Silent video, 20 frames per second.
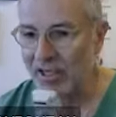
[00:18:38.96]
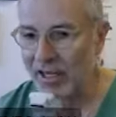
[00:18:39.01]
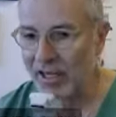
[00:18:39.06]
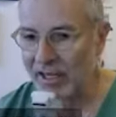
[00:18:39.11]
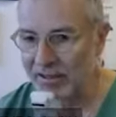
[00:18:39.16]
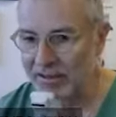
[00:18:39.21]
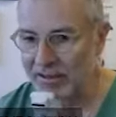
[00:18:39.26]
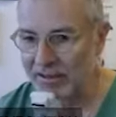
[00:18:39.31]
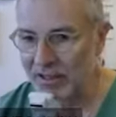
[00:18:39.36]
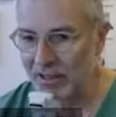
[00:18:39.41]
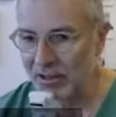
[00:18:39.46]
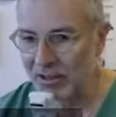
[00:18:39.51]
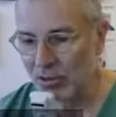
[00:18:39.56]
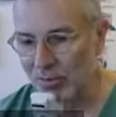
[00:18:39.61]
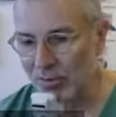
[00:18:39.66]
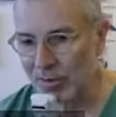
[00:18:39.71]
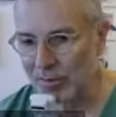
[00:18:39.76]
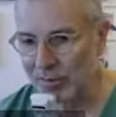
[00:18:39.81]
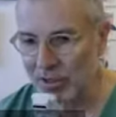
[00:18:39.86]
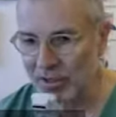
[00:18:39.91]
And
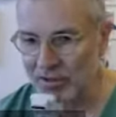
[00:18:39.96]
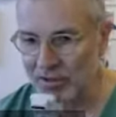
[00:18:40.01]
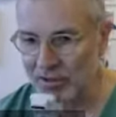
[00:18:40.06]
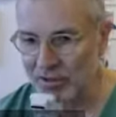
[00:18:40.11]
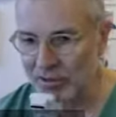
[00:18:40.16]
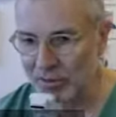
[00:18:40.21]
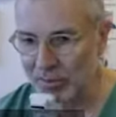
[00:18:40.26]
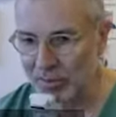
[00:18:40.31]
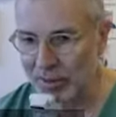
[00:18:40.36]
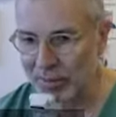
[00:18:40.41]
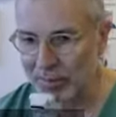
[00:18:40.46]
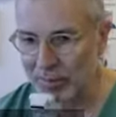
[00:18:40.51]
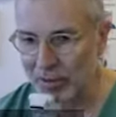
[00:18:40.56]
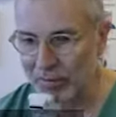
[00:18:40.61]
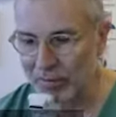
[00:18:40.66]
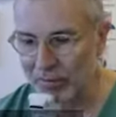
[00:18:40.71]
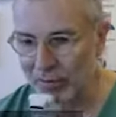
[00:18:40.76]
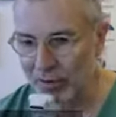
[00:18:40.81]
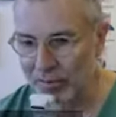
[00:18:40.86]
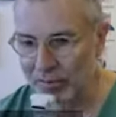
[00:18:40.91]
remember the paper
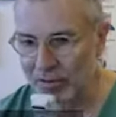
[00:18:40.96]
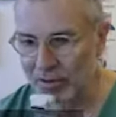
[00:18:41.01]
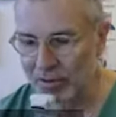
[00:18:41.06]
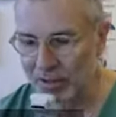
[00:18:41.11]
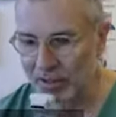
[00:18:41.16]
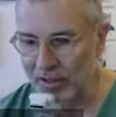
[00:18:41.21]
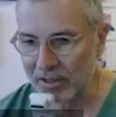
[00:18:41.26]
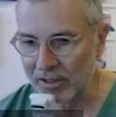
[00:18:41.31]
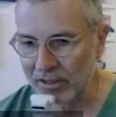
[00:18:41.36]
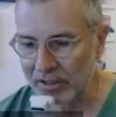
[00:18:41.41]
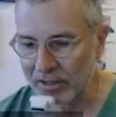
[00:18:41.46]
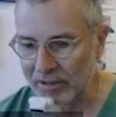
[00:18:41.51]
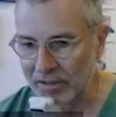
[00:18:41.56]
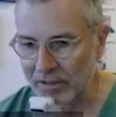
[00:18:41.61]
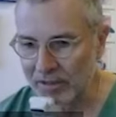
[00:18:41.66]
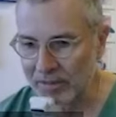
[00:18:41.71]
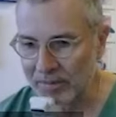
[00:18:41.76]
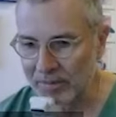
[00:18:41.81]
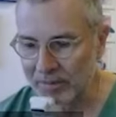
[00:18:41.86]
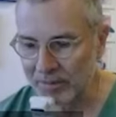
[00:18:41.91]
from
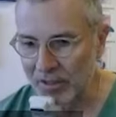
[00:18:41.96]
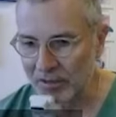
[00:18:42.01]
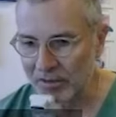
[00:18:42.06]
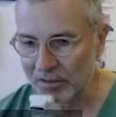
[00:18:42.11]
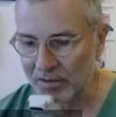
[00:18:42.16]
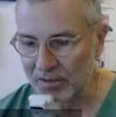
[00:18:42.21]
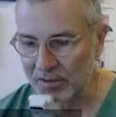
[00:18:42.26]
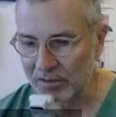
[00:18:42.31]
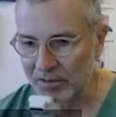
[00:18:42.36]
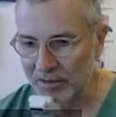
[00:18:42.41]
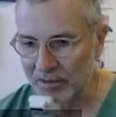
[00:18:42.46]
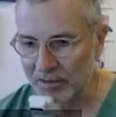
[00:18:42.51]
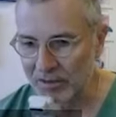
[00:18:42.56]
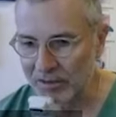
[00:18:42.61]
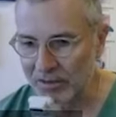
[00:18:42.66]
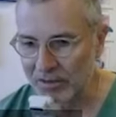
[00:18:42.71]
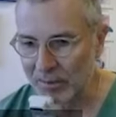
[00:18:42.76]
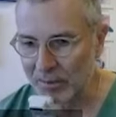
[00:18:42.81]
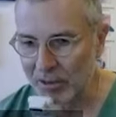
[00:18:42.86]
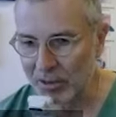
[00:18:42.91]

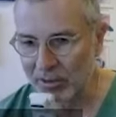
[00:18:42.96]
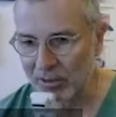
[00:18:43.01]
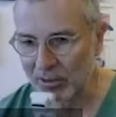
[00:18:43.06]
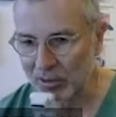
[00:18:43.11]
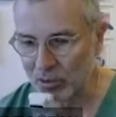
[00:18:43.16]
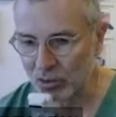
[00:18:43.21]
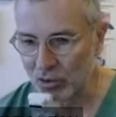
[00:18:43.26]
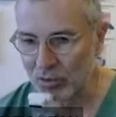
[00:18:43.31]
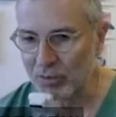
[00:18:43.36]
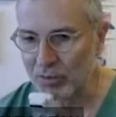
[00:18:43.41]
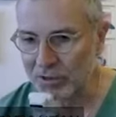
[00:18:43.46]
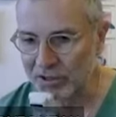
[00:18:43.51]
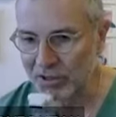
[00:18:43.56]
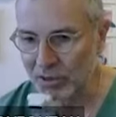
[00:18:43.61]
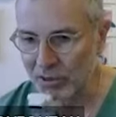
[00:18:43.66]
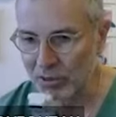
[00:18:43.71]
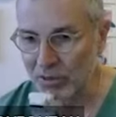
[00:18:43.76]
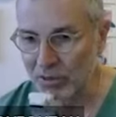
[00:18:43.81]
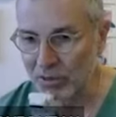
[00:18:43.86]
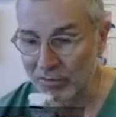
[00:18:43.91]
the American group with
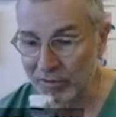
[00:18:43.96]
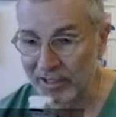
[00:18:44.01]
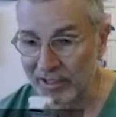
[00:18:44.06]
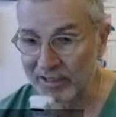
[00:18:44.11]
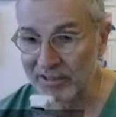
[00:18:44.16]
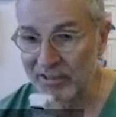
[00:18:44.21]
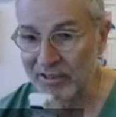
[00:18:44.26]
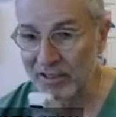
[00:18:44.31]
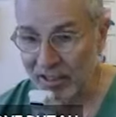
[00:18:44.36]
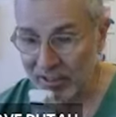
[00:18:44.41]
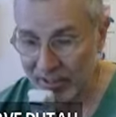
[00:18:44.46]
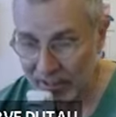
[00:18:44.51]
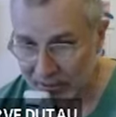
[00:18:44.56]
the ultraflex,